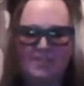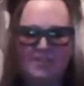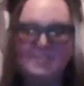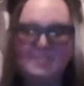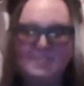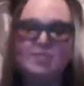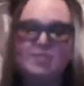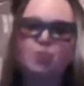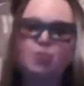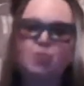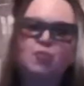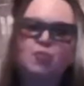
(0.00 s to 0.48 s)
I
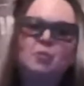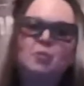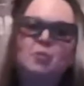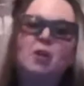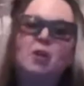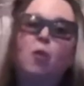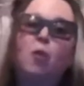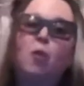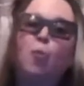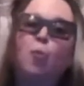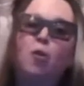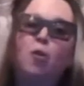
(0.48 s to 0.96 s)
soaked them in
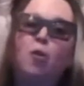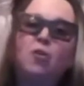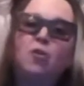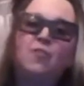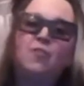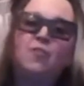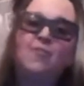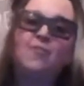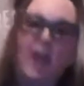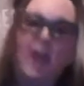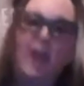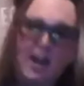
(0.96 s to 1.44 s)
our
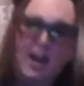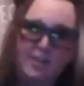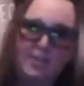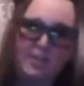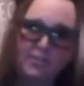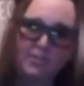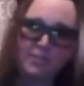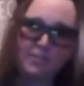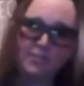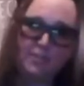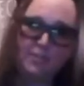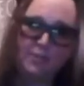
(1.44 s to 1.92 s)

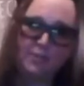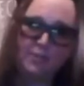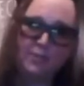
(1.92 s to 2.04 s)
105